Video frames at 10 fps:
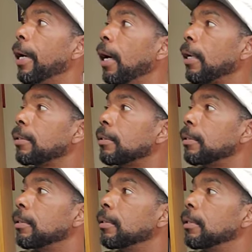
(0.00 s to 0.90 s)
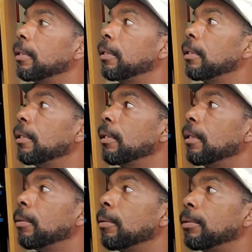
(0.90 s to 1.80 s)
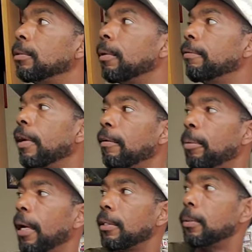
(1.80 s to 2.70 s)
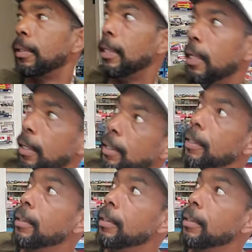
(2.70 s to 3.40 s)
packs. We'll do my five packs one day.